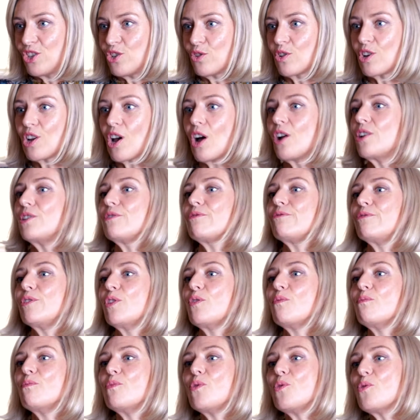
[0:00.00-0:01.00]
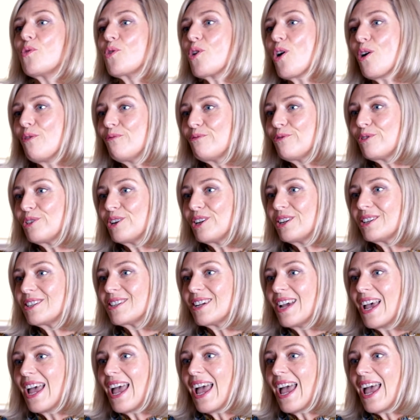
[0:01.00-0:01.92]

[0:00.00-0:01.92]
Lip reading: you're going to feel more confident,